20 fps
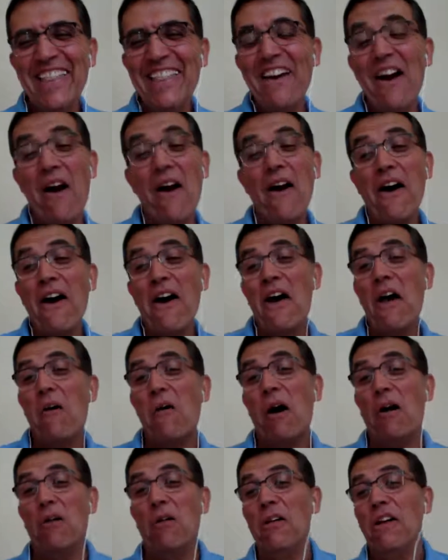No,
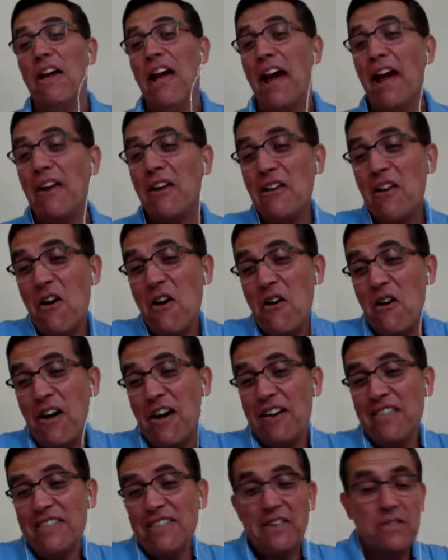well, I don't
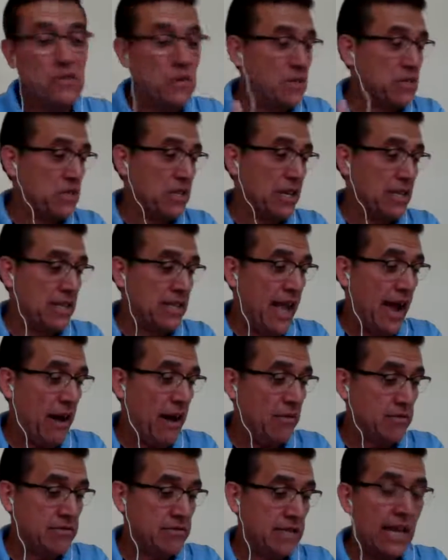know. There's
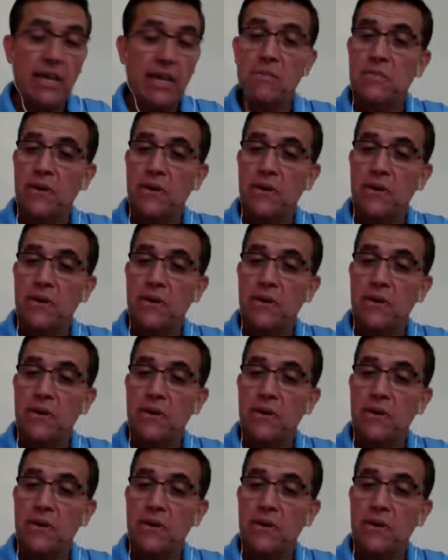now taking